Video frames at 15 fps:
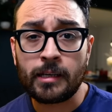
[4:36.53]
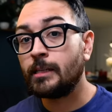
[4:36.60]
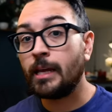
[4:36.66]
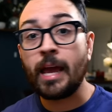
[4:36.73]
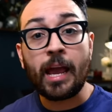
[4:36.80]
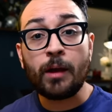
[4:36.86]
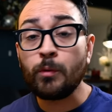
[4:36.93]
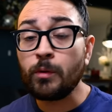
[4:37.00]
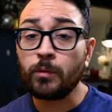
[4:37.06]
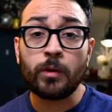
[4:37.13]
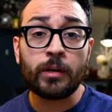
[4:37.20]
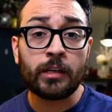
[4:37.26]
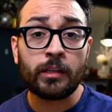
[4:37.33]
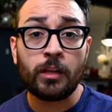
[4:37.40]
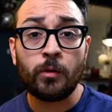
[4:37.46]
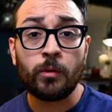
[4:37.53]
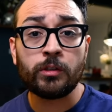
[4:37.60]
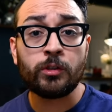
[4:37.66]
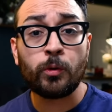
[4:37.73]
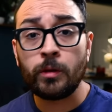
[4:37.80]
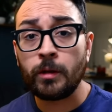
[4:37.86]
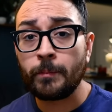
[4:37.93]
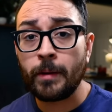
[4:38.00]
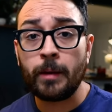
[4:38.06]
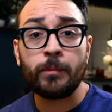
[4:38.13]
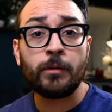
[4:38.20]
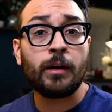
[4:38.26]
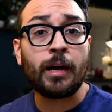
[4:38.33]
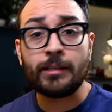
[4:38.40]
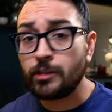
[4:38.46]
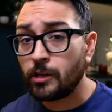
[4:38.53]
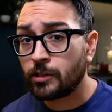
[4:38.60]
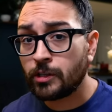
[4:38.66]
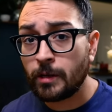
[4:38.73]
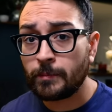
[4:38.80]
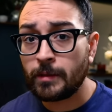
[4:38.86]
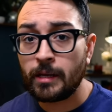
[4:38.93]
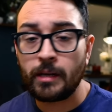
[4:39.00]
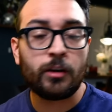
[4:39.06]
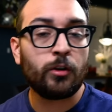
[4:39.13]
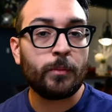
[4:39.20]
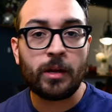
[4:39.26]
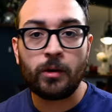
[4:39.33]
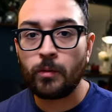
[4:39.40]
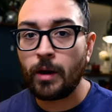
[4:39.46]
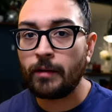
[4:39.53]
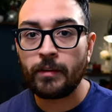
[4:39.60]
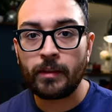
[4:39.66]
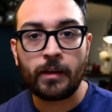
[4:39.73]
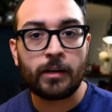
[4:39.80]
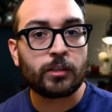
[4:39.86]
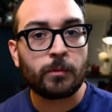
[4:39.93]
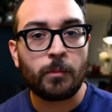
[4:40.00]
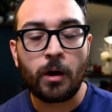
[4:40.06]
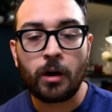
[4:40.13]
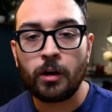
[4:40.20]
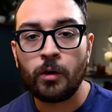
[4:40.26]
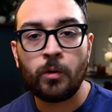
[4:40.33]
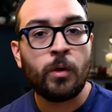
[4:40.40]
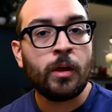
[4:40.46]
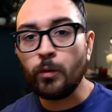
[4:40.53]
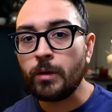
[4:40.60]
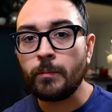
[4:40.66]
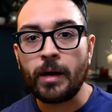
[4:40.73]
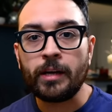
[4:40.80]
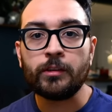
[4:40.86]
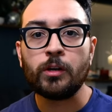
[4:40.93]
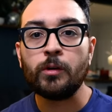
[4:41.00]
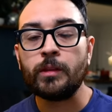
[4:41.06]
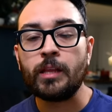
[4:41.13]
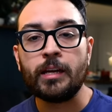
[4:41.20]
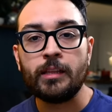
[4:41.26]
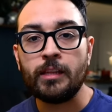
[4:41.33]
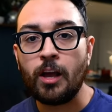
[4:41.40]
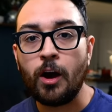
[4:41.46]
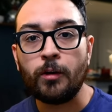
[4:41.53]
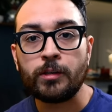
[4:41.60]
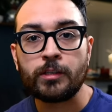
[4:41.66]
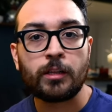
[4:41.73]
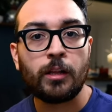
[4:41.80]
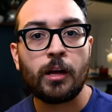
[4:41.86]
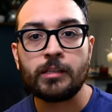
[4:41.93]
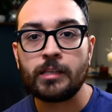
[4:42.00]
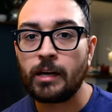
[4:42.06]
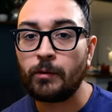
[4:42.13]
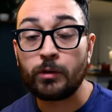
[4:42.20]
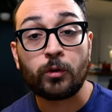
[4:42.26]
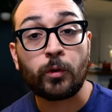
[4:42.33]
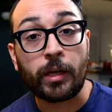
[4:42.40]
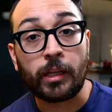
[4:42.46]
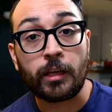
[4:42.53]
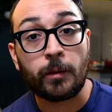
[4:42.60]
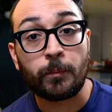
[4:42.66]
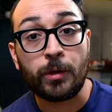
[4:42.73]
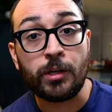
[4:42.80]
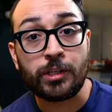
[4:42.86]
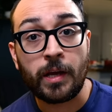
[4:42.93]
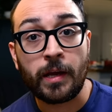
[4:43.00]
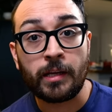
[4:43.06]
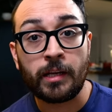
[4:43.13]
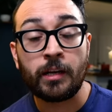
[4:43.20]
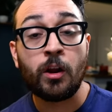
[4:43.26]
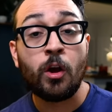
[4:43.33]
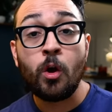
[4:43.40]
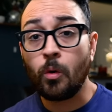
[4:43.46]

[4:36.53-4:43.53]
I say, hey, we were running low on toilet paper. I just shipped it. It'll be arriving there tomorrow. If you wouldn't mind throwing that in the owner's closet, I would greatly appreciate it.